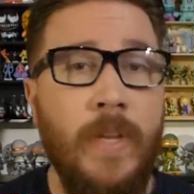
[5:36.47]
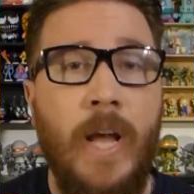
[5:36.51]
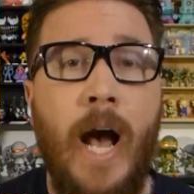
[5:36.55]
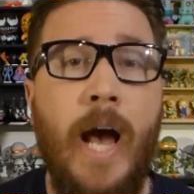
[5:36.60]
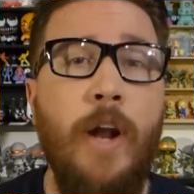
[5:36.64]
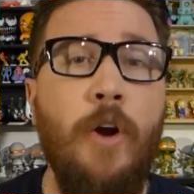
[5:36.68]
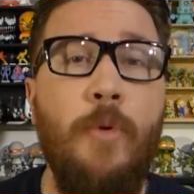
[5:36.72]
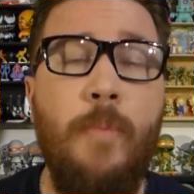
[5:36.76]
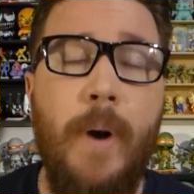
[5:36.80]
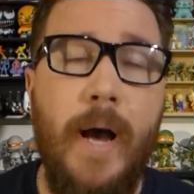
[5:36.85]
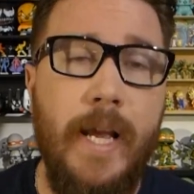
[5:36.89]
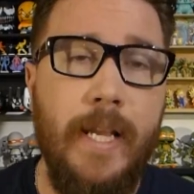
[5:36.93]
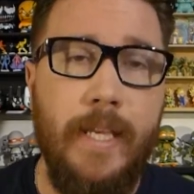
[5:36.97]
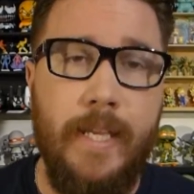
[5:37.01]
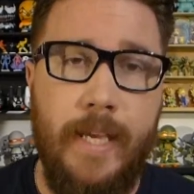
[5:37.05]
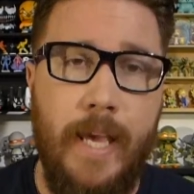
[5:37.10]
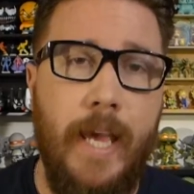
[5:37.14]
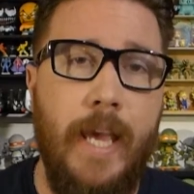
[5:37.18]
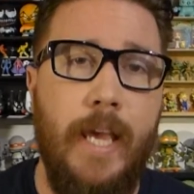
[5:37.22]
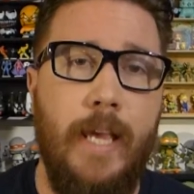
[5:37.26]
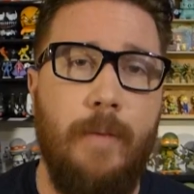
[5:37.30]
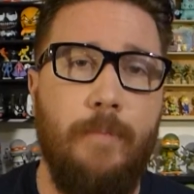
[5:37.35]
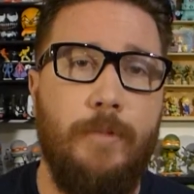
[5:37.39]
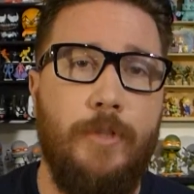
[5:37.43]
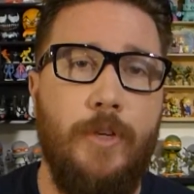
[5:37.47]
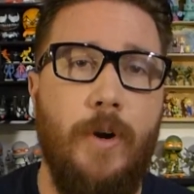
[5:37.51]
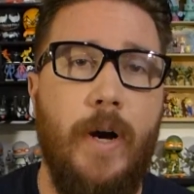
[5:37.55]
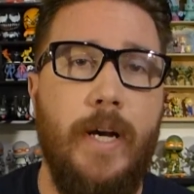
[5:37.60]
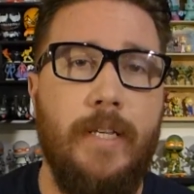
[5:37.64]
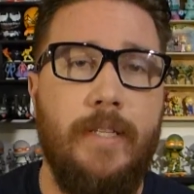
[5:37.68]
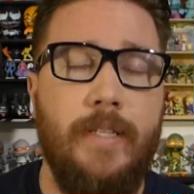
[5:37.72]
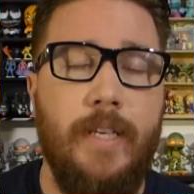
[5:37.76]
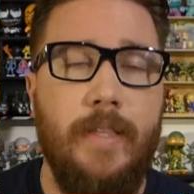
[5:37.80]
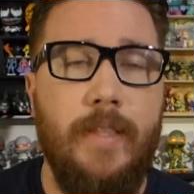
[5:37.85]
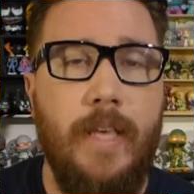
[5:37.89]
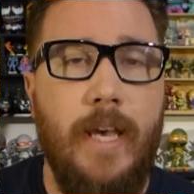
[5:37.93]
I don't mind games, so I
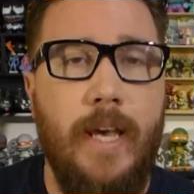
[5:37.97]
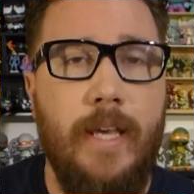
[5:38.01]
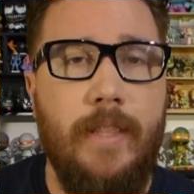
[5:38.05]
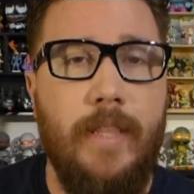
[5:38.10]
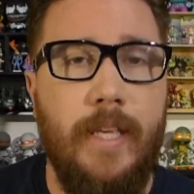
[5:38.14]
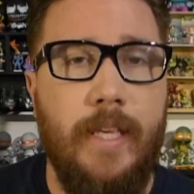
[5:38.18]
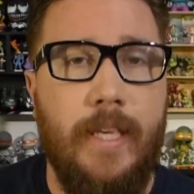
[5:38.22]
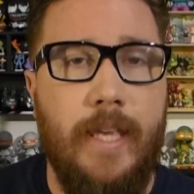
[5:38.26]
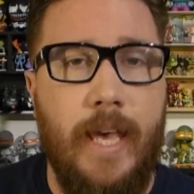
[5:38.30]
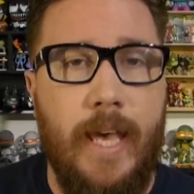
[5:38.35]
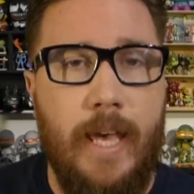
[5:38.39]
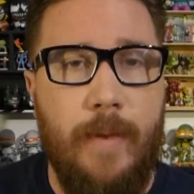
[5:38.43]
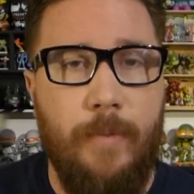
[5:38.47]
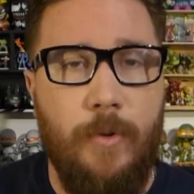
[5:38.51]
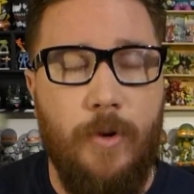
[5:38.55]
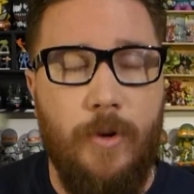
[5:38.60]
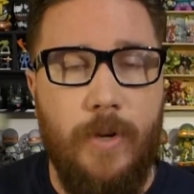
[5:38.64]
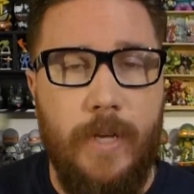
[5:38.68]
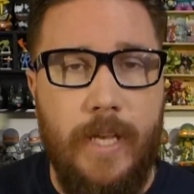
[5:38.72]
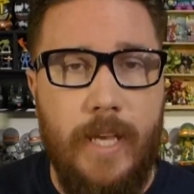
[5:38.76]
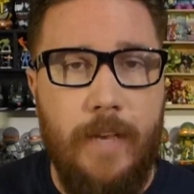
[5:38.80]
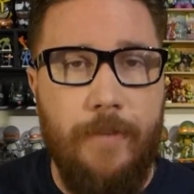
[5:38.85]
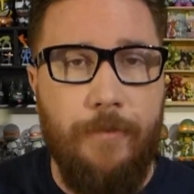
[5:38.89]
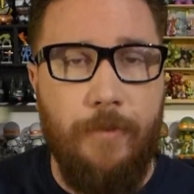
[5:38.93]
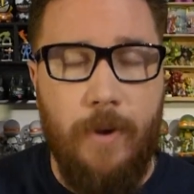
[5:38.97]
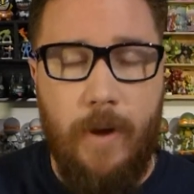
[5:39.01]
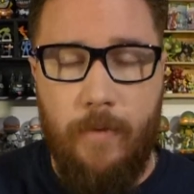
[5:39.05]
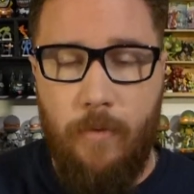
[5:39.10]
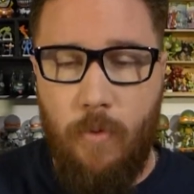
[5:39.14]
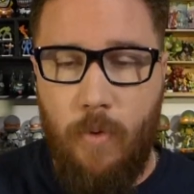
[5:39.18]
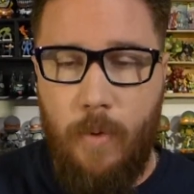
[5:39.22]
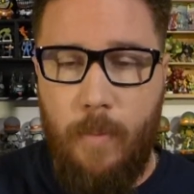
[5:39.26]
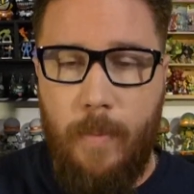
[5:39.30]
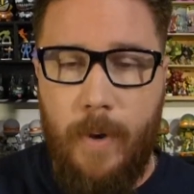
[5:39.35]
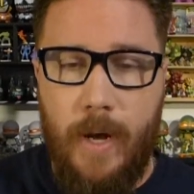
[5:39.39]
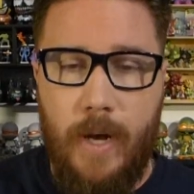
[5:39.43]
said that in the Gamer E for
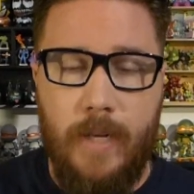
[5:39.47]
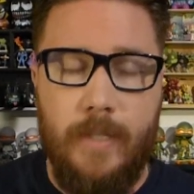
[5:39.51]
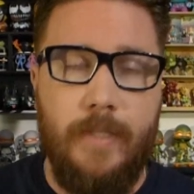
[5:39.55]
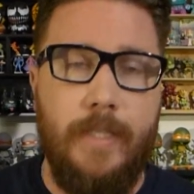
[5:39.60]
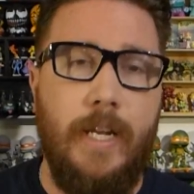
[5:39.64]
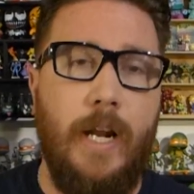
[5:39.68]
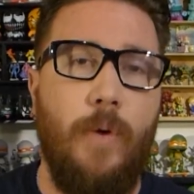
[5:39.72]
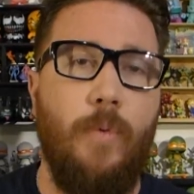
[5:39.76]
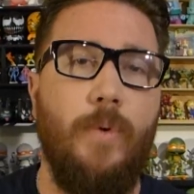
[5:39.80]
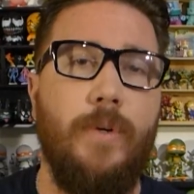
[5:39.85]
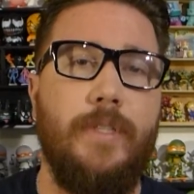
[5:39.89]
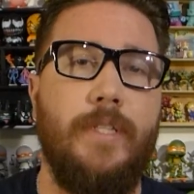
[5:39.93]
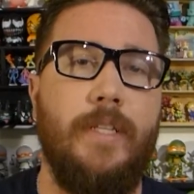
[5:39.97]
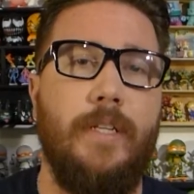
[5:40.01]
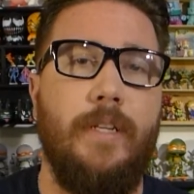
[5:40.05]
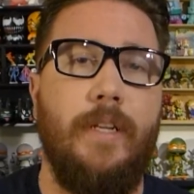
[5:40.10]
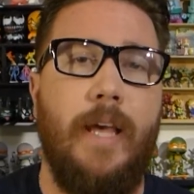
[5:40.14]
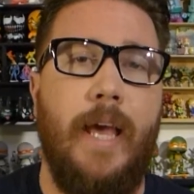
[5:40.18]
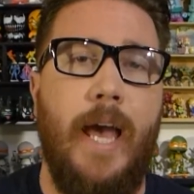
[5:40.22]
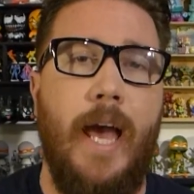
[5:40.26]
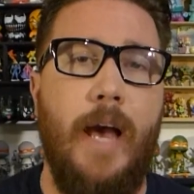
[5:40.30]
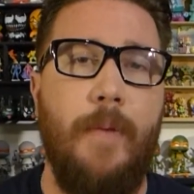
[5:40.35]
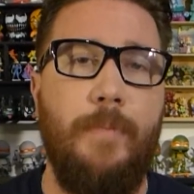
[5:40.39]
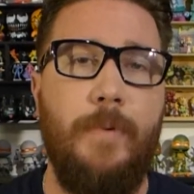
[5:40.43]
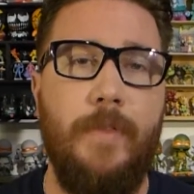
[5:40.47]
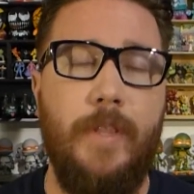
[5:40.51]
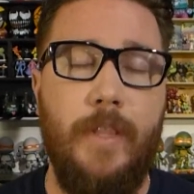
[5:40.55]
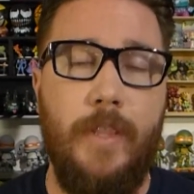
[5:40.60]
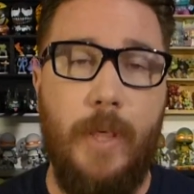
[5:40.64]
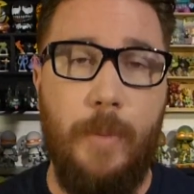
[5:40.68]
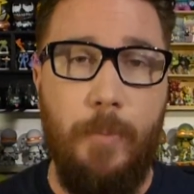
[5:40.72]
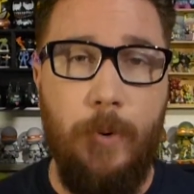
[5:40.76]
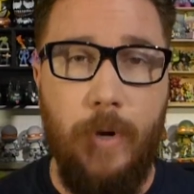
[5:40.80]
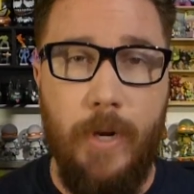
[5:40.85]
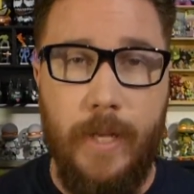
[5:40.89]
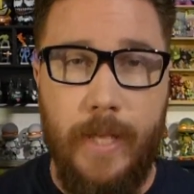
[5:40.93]
Everyone box that I wasn't happy that
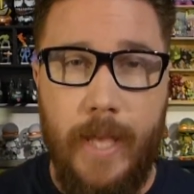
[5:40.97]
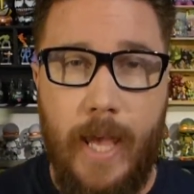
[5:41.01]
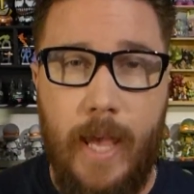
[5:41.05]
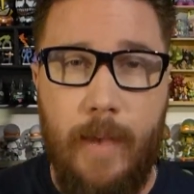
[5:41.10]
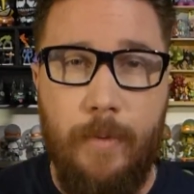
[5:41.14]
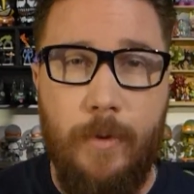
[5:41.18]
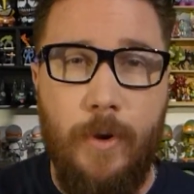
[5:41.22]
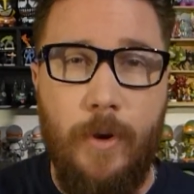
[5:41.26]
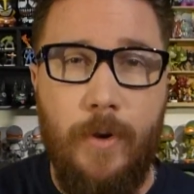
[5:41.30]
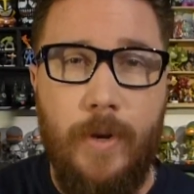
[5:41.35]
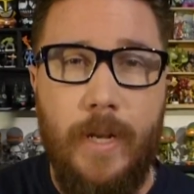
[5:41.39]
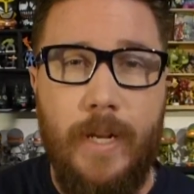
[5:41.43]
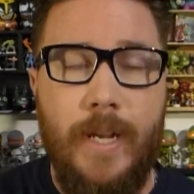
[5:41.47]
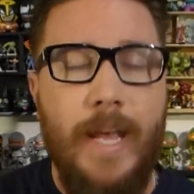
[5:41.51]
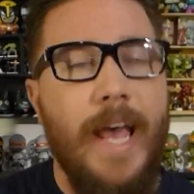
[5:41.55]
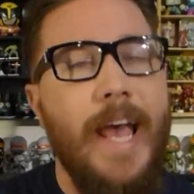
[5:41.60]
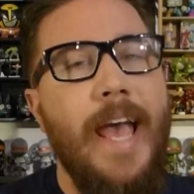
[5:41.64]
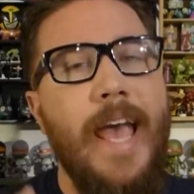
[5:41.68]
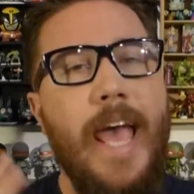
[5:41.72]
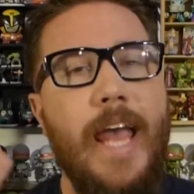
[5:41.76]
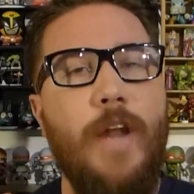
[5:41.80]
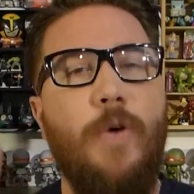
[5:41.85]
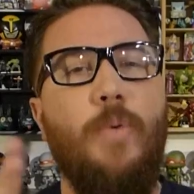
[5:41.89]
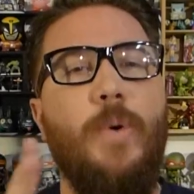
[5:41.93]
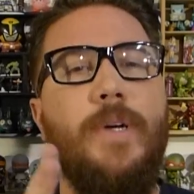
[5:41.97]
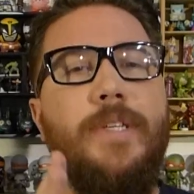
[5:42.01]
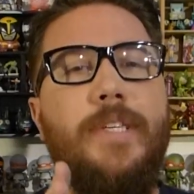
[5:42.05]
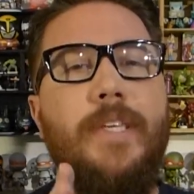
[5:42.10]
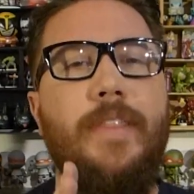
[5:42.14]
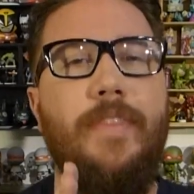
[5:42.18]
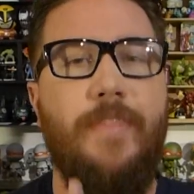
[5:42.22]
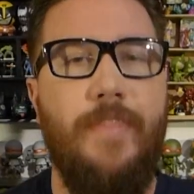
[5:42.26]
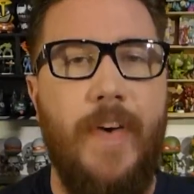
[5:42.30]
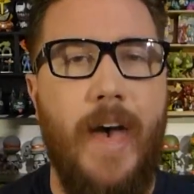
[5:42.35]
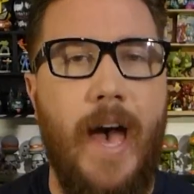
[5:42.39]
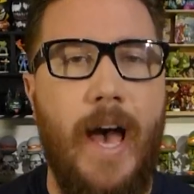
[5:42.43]
they put a game code in, and it
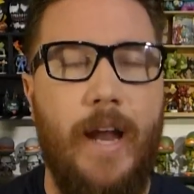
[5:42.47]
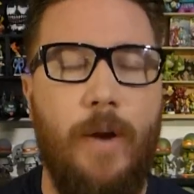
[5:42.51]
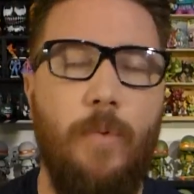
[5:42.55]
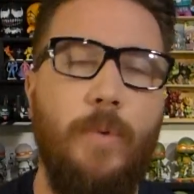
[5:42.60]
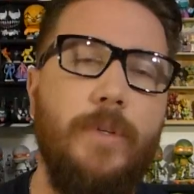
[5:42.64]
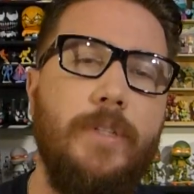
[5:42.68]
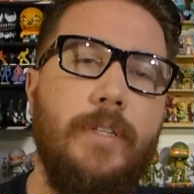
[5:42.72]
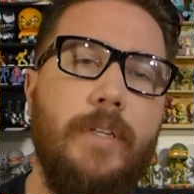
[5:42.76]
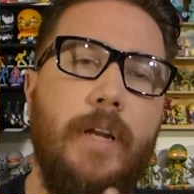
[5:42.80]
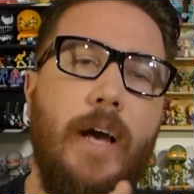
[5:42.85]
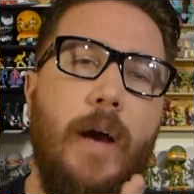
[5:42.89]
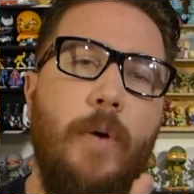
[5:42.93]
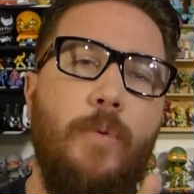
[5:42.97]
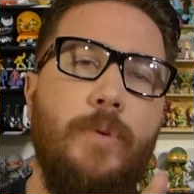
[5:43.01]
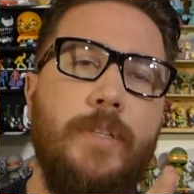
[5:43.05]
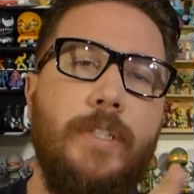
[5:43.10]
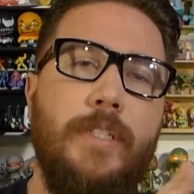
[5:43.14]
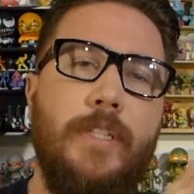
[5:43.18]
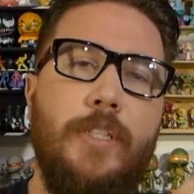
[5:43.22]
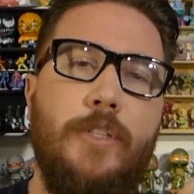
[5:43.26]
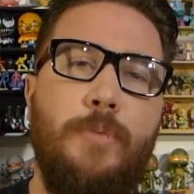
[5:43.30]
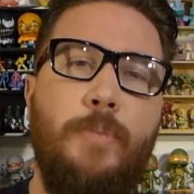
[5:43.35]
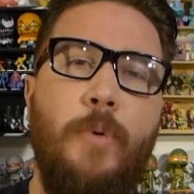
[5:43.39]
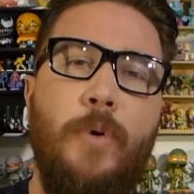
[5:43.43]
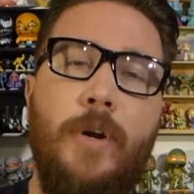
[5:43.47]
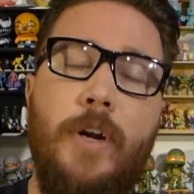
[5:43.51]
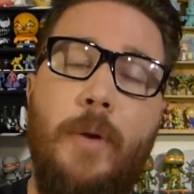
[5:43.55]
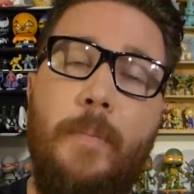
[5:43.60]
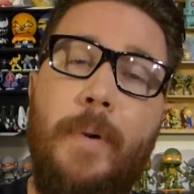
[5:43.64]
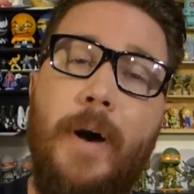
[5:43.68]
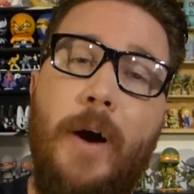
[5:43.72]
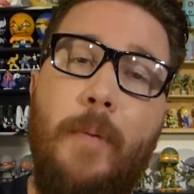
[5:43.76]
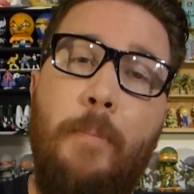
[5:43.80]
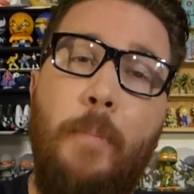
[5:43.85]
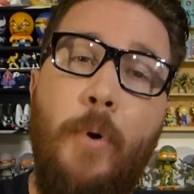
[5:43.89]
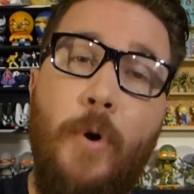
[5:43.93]
wasn't that. I wasn't disappointed
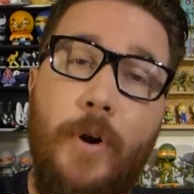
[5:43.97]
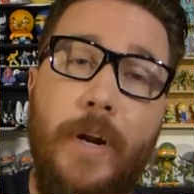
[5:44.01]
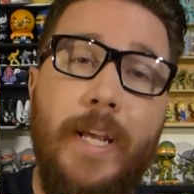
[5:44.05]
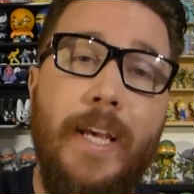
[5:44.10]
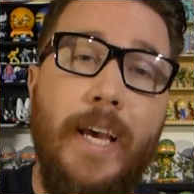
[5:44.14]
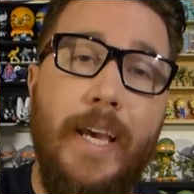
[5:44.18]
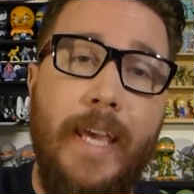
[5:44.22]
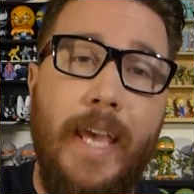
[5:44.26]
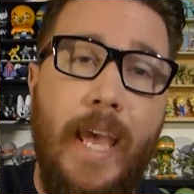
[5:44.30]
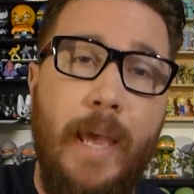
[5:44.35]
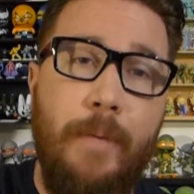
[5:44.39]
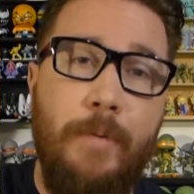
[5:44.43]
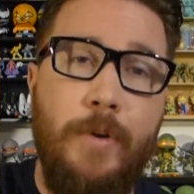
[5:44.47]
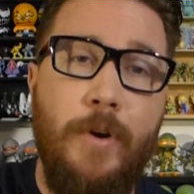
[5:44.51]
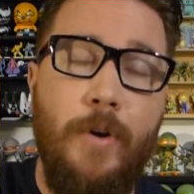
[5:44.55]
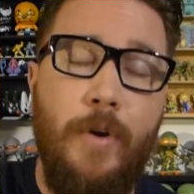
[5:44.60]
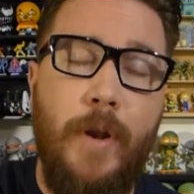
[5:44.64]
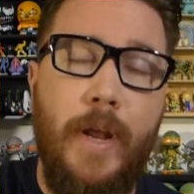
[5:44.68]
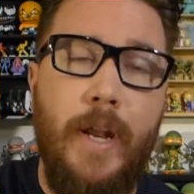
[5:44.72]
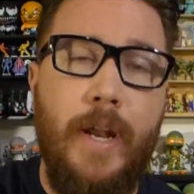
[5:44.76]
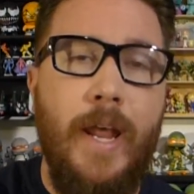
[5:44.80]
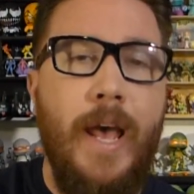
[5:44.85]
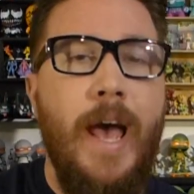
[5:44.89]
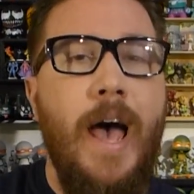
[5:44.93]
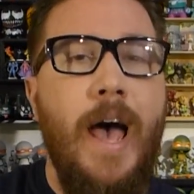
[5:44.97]
about putting a game code in.